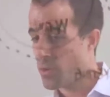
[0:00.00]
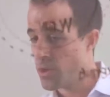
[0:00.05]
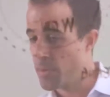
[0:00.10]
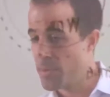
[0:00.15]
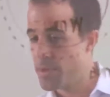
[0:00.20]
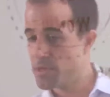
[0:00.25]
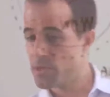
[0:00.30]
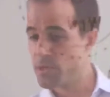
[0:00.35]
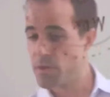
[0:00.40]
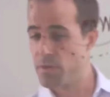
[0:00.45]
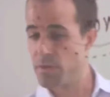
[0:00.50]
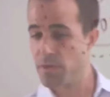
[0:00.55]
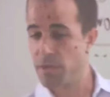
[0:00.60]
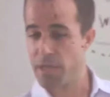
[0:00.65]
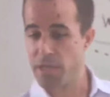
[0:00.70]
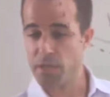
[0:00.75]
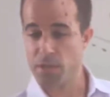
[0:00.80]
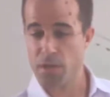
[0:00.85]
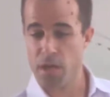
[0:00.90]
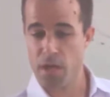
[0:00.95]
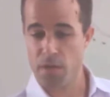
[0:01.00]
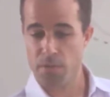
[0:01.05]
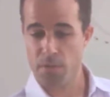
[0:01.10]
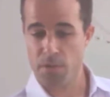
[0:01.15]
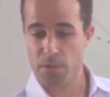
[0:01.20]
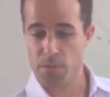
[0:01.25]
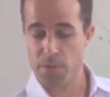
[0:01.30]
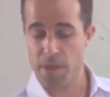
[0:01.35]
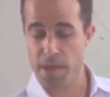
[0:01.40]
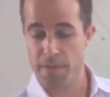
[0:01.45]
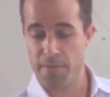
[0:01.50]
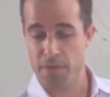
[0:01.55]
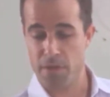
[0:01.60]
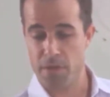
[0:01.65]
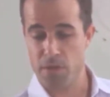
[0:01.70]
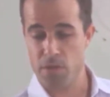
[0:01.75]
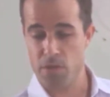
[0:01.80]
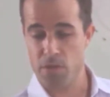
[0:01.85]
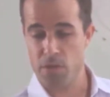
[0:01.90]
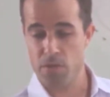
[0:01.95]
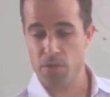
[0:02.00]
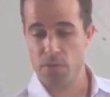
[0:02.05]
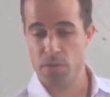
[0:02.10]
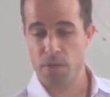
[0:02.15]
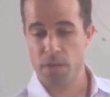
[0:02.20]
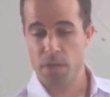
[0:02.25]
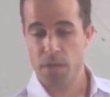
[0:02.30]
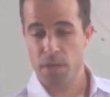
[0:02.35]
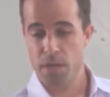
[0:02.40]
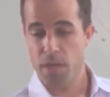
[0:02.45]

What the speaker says: we're going to make sure that like clockwork, we have a new